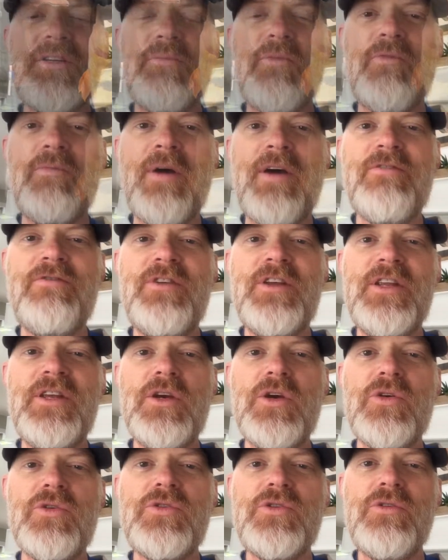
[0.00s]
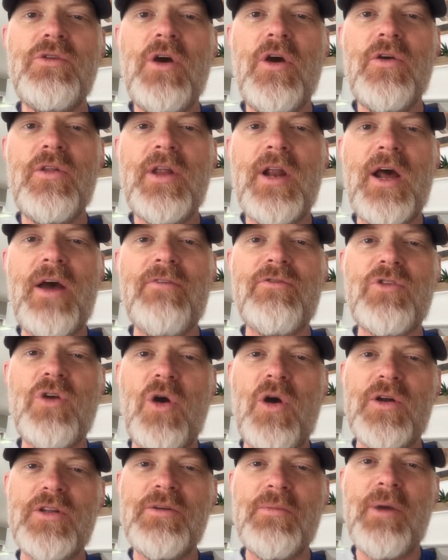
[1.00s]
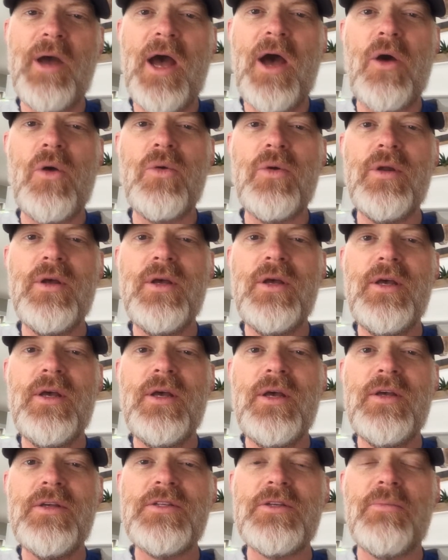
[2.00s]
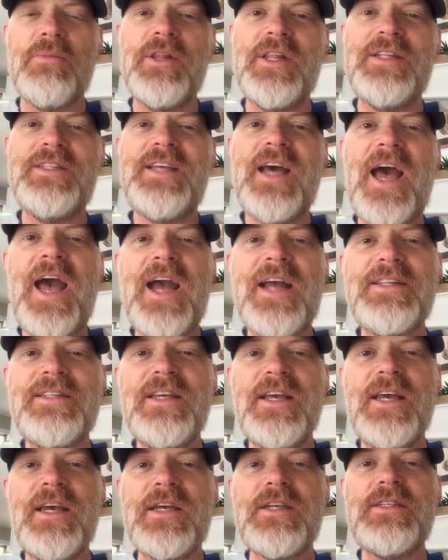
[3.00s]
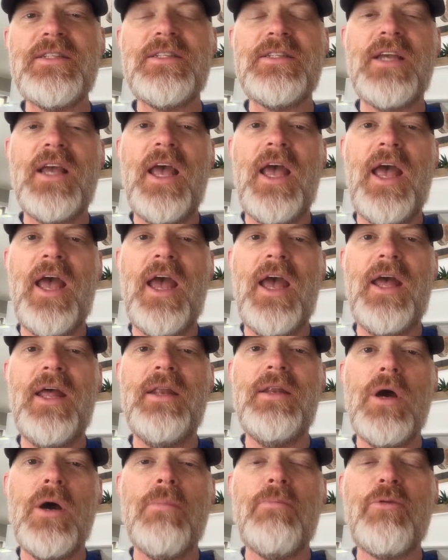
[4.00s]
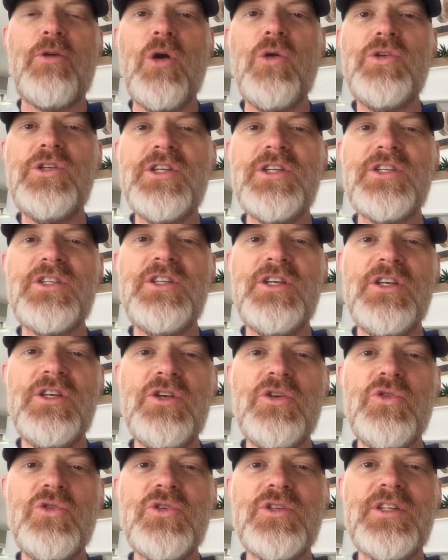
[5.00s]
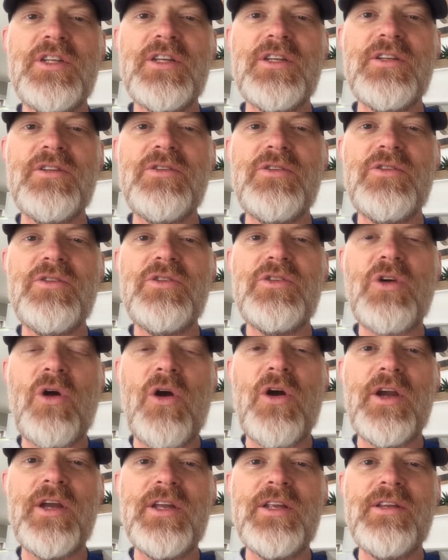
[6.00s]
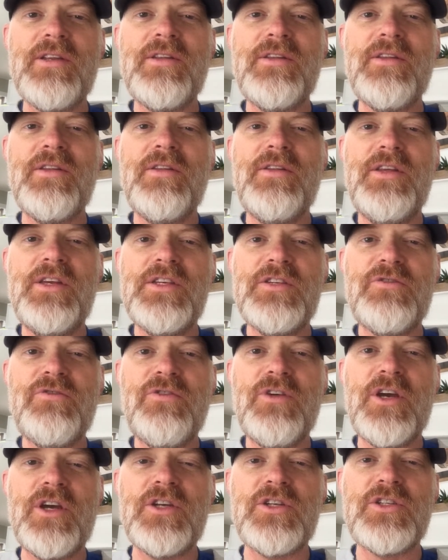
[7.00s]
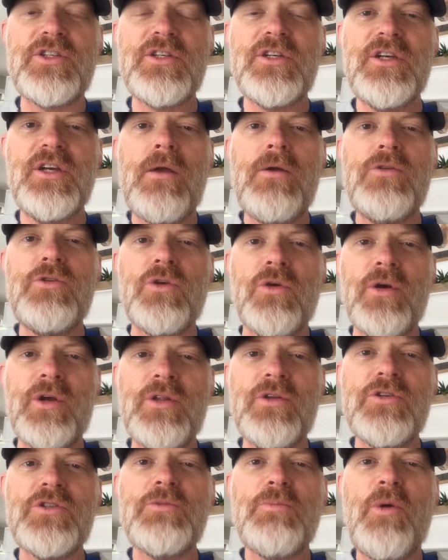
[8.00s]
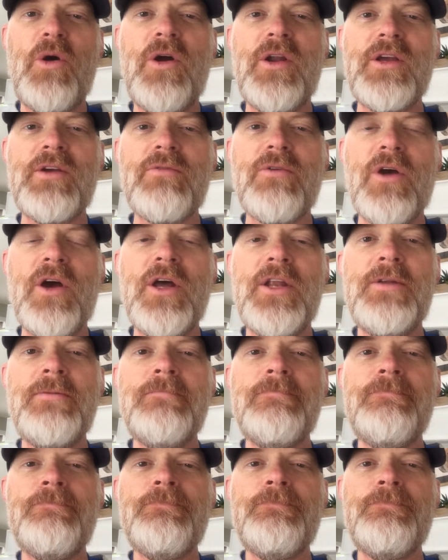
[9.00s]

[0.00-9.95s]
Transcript: some of my videos, you know that I've talked about some of the tactics and approaches to use to target these fish during their spawning run.